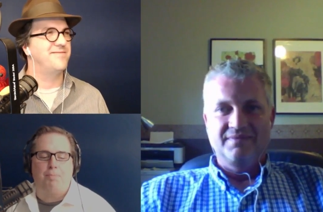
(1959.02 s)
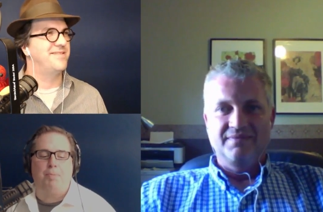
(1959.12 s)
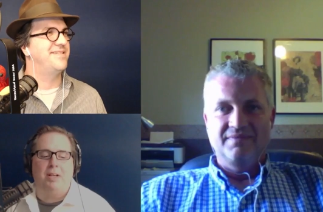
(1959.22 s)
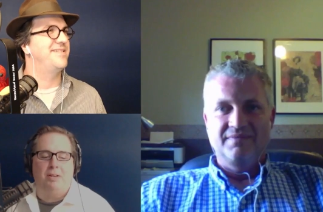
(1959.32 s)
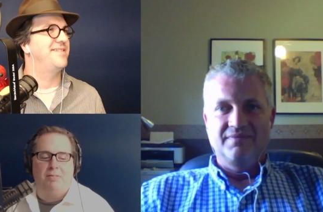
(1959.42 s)

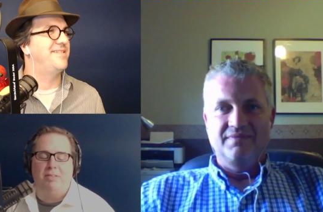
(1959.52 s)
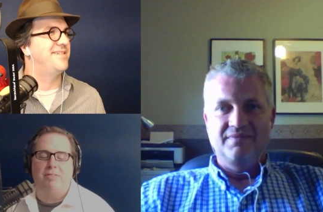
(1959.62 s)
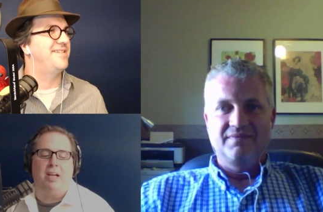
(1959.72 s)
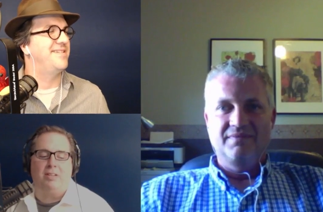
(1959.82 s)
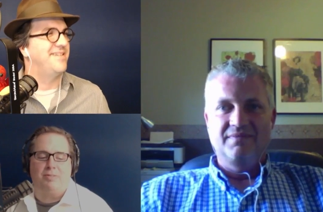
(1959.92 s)
Speaker 1: bit of
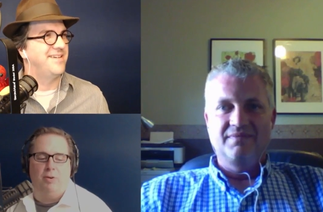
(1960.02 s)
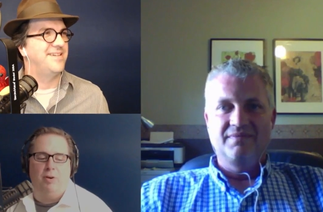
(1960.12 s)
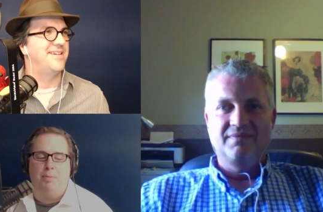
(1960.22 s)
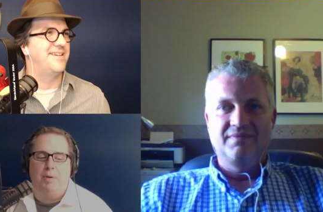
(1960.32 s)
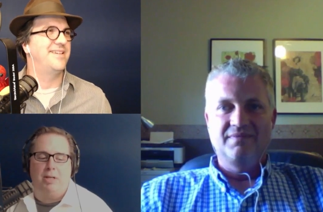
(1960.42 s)
advice for
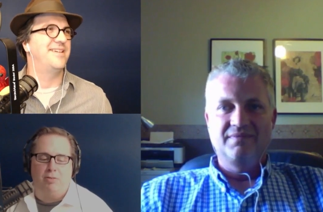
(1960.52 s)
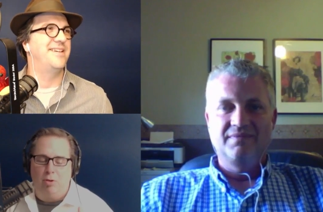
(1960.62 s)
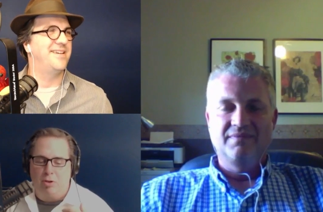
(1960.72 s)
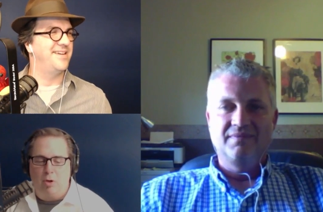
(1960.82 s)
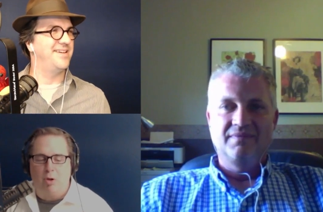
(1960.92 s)
anybody who's
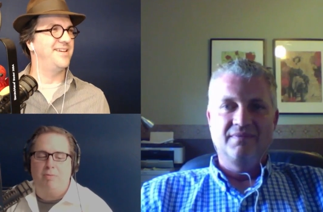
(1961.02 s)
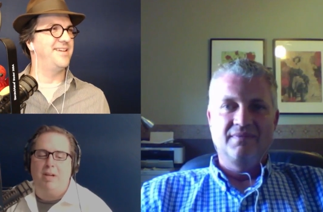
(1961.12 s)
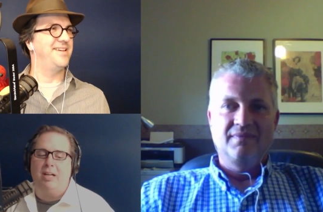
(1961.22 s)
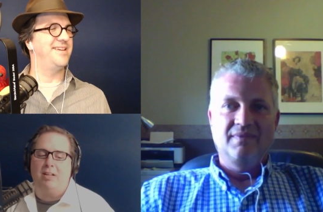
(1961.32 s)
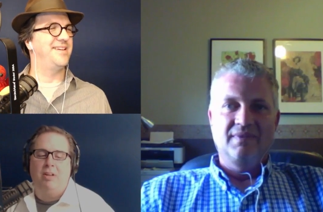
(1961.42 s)
going to go to
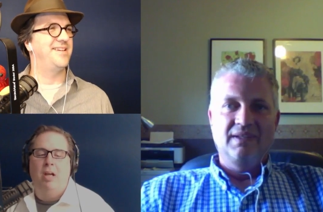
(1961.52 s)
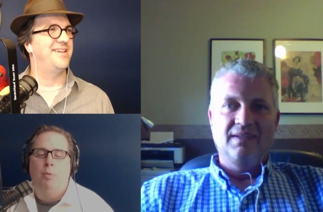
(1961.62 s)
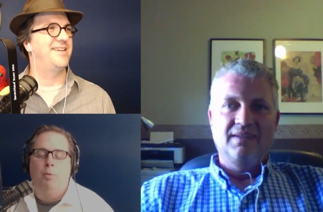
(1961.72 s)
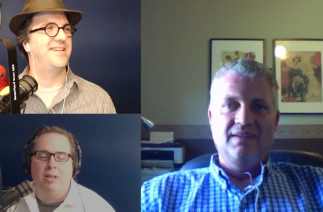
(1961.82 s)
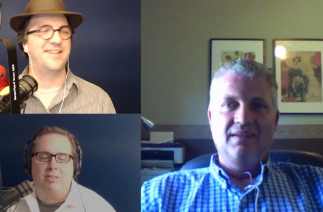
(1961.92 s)
Vegas,
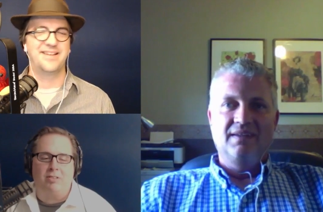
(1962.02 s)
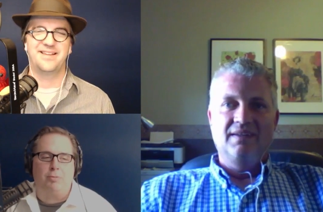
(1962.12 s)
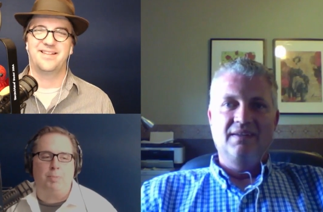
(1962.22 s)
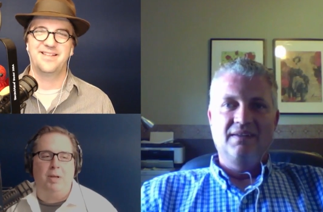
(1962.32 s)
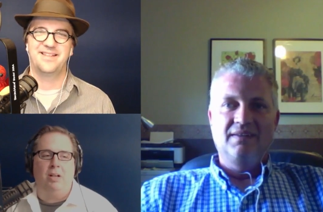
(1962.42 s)
wants to
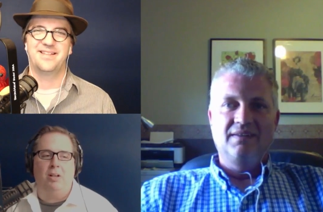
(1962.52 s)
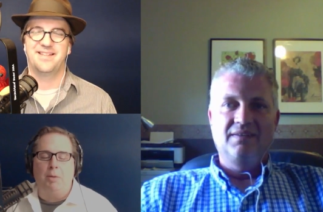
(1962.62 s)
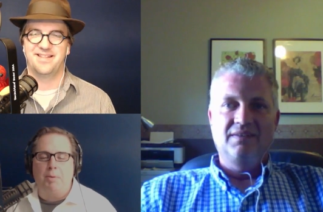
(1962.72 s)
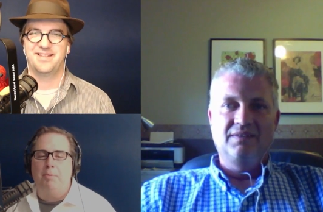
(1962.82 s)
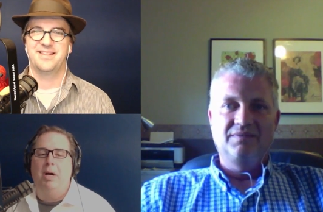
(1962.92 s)
spend a little
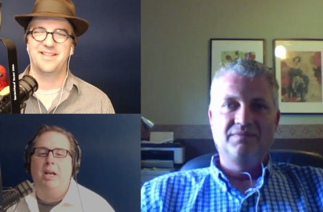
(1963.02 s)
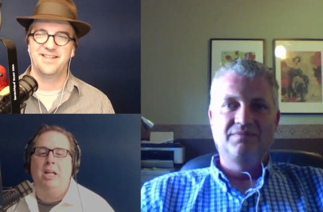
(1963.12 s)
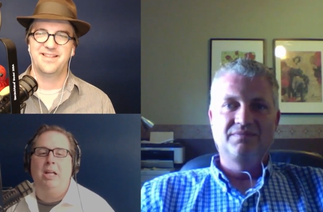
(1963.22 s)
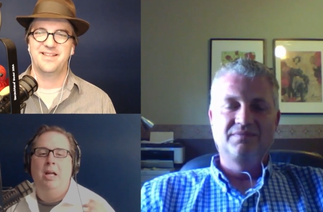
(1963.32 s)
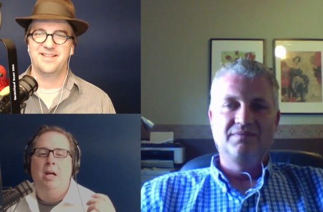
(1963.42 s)
bit of
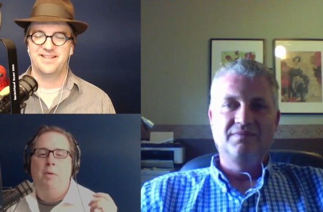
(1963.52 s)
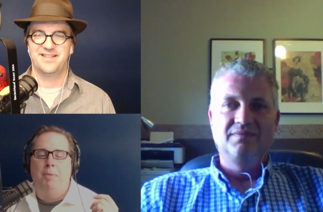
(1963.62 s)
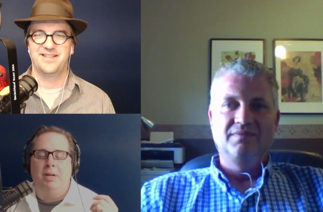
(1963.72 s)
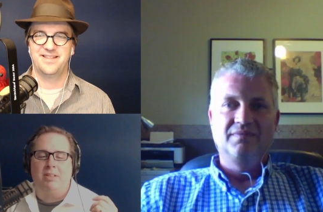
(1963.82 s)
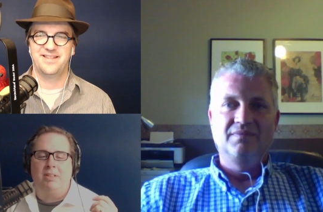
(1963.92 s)
money,
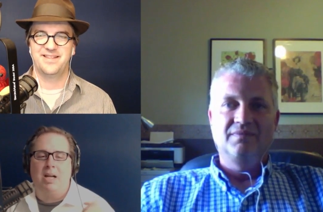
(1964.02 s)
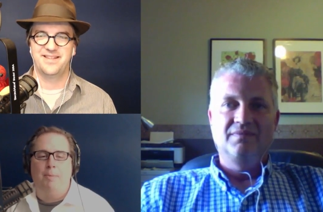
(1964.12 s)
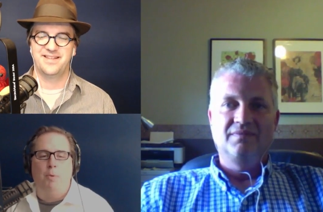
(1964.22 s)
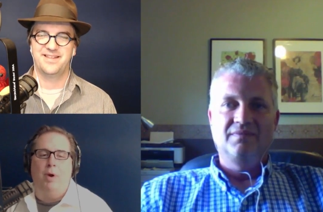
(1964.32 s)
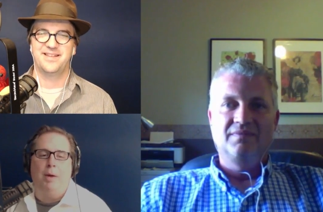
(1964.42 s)
but uh, come
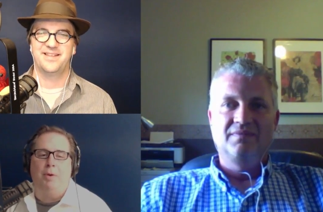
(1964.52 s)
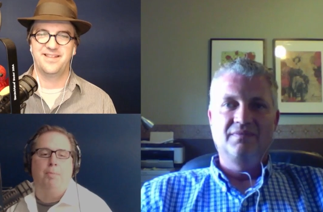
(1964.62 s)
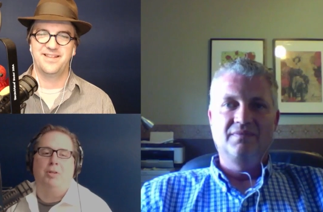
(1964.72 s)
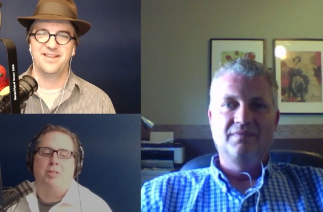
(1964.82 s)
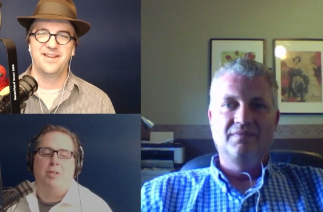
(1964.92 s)
away with a
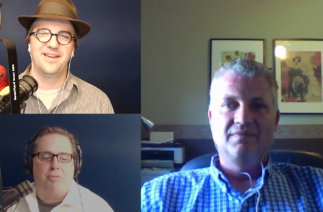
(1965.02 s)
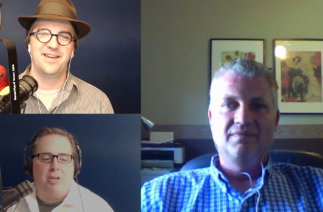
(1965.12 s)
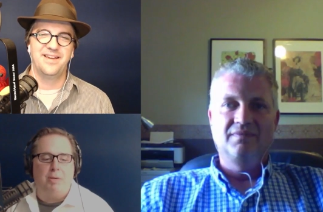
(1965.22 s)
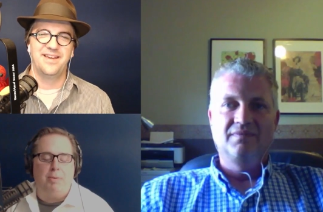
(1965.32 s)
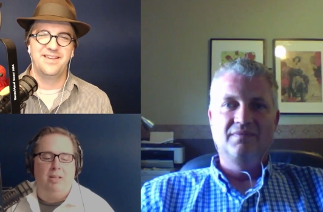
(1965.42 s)
bunch of
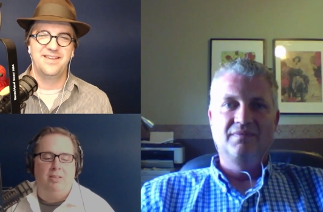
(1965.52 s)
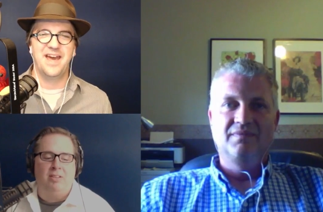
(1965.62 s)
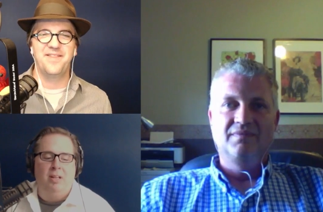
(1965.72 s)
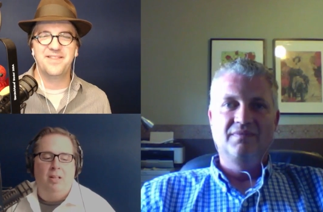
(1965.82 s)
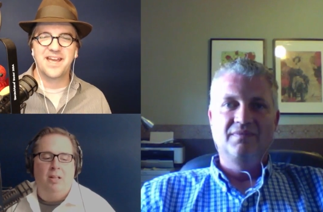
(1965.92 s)
Speaker 2: freebies?
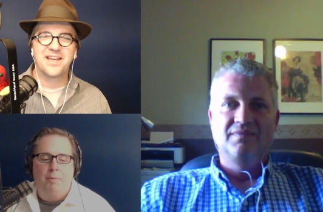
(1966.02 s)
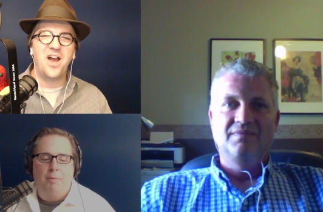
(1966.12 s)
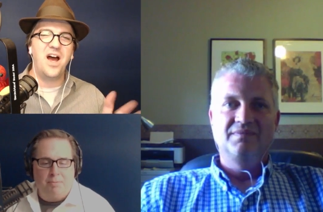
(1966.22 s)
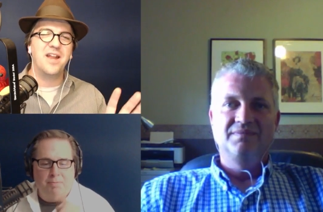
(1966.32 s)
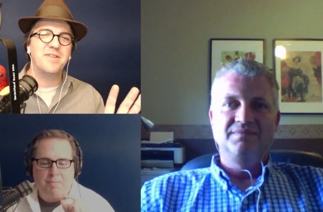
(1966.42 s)
Yeah, the I mean,
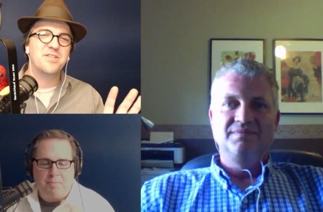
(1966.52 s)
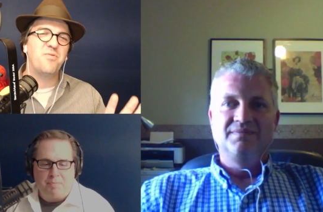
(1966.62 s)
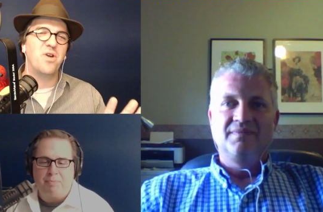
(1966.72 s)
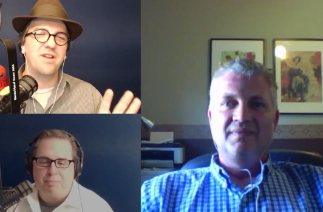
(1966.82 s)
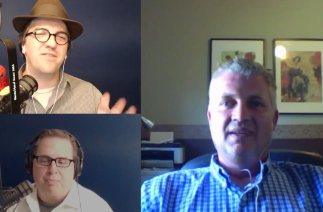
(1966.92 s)
economist's
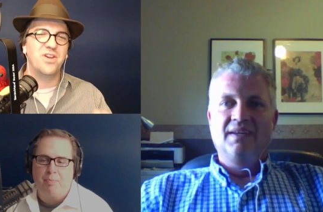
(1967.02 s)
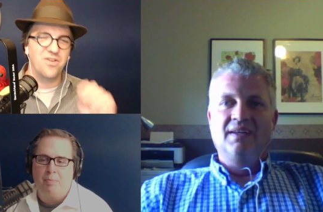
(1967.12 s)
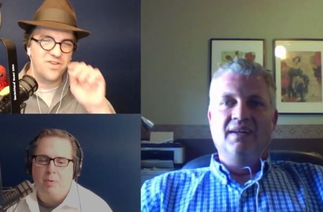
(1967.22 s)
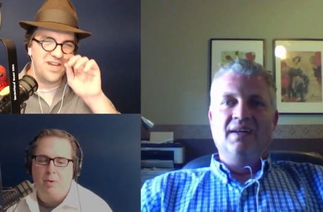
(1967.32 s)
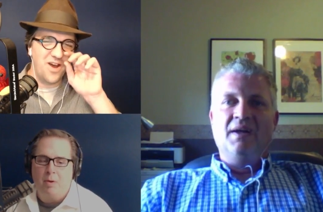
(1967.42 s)
point of
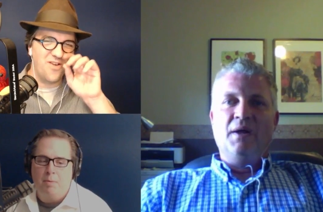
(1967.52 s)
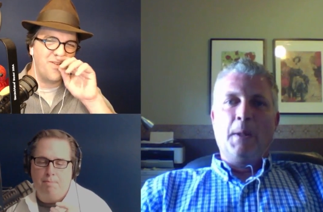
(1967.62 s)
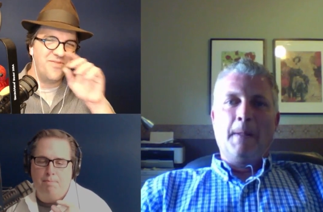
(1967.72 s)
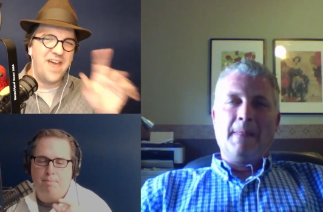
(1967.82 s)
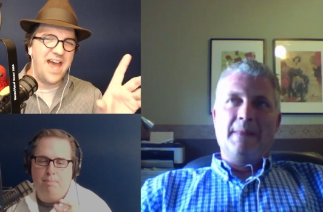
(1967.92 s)
view. You know,
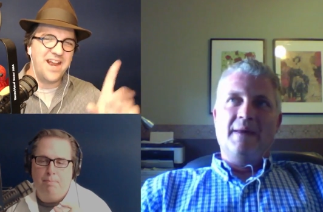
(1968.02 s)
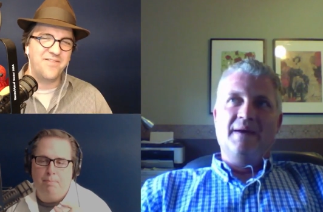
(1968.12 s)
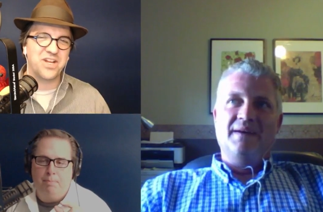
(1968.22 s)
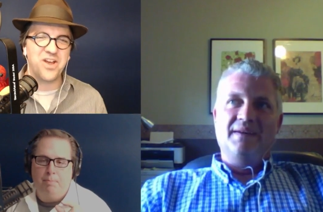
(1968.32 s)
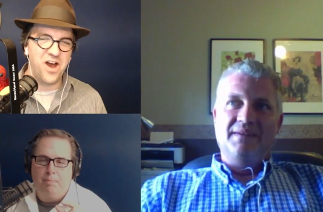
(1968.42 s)
from that,
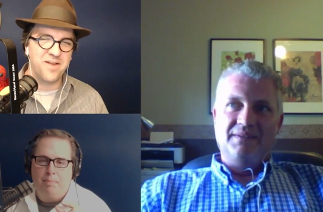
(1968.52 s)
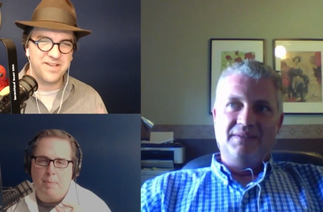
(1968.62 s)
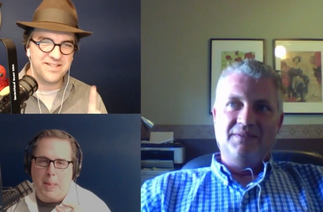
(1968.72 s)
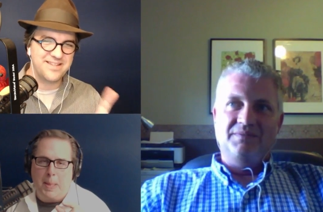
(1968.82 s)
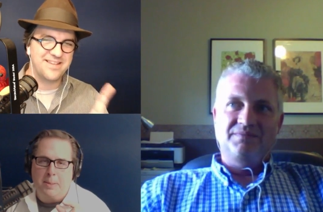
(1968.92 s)
I'm an
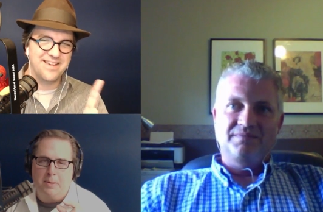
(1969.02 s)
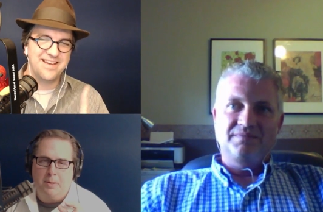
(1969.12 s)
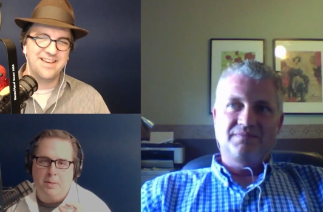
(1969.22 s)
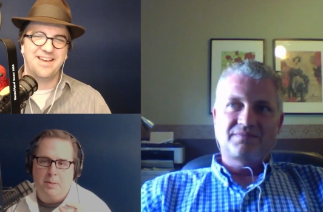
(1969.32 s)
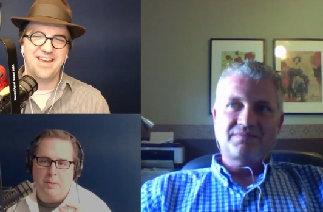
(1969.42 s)
economist.
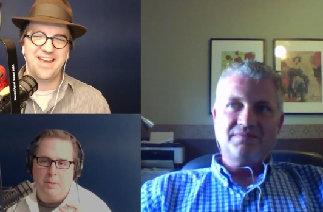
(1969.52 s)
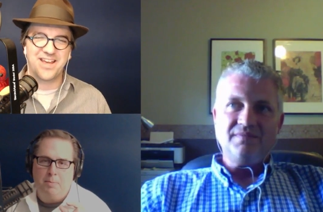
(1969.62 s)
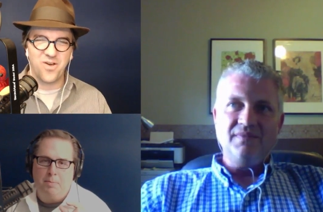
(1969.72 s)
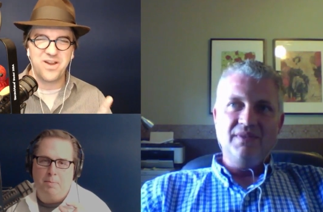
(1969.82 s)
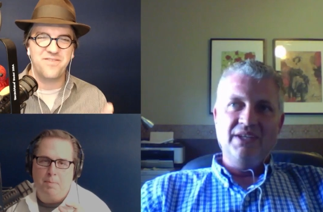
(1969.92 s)

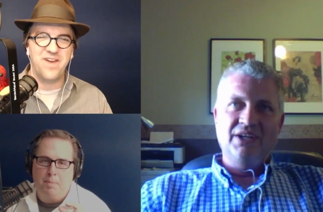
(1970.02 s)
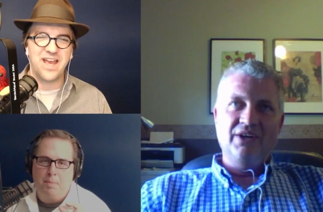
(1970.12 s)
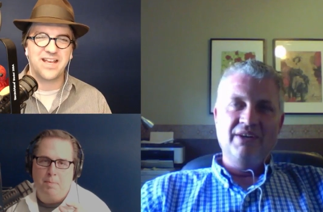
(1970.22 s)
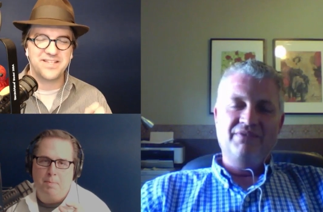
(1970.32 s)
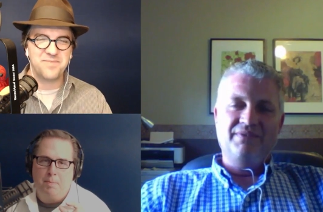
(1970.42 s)
Uh, going to
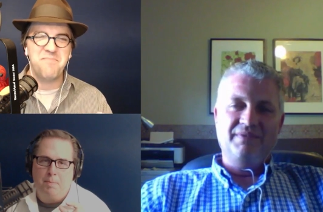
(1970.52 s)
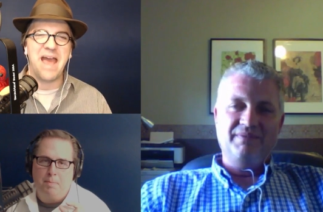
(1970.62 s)
Vegas, know,